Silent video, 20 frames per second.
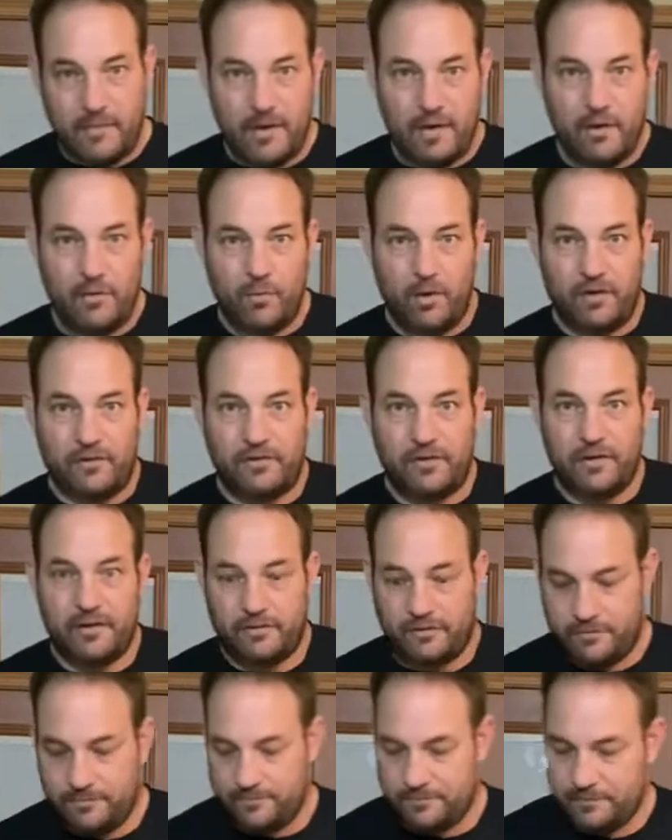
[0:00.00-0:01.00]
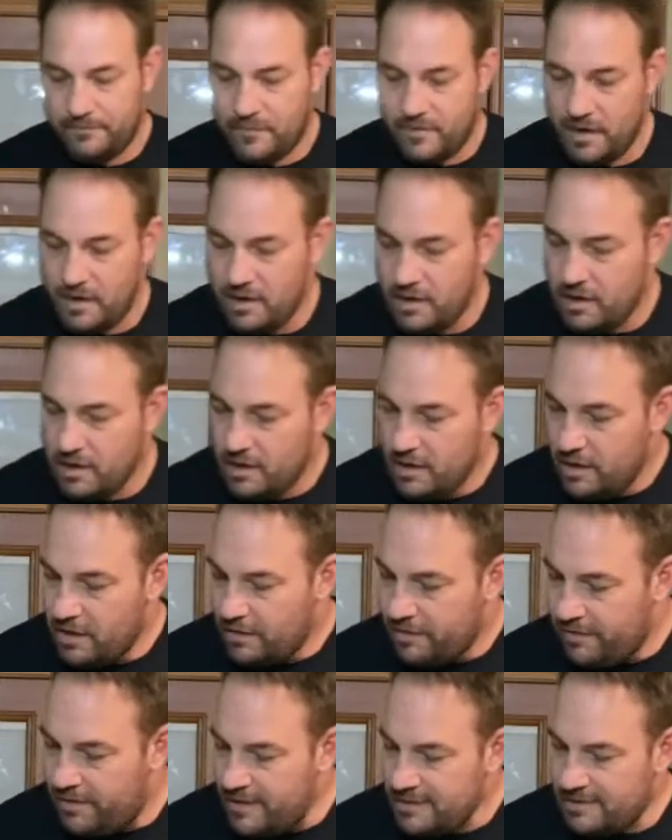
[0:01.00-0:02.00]
watch this.
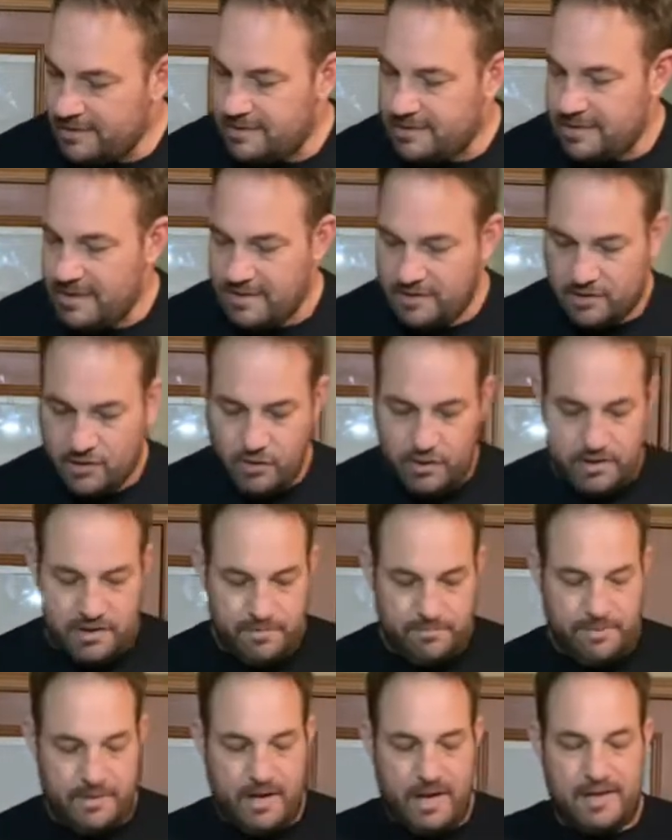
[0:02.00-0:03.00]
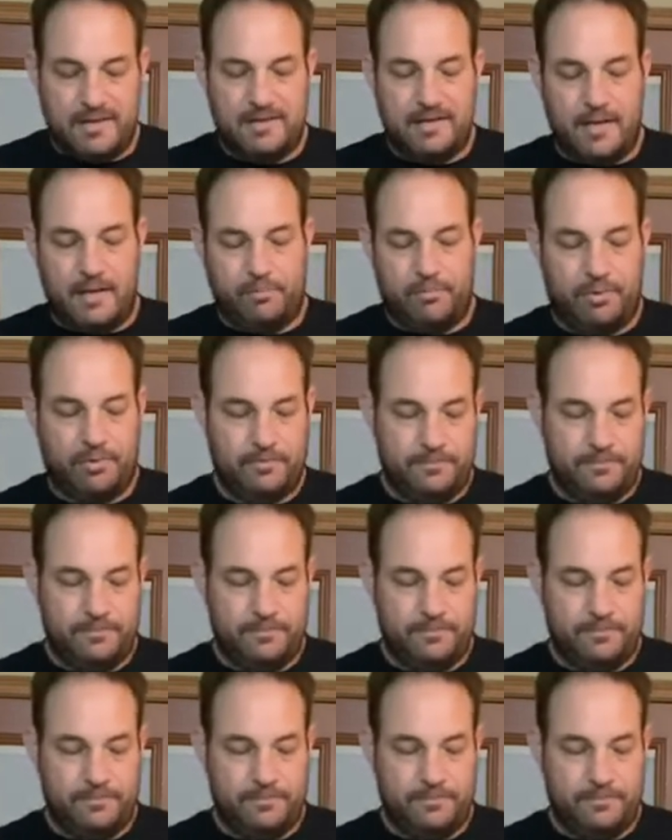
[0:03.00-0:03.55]
This is going to be a dip.